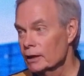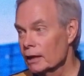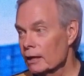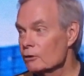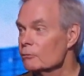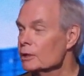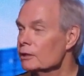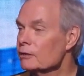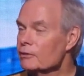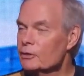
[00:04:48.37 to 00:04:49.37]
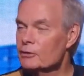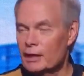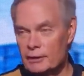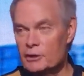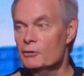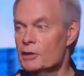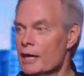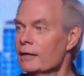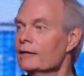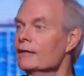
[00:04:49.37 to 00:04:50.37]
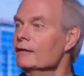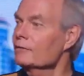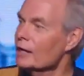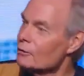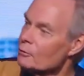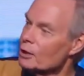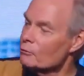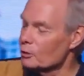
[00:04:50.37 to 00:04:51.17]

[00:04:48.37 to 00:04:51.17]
And I know many of you think, you can't live that way.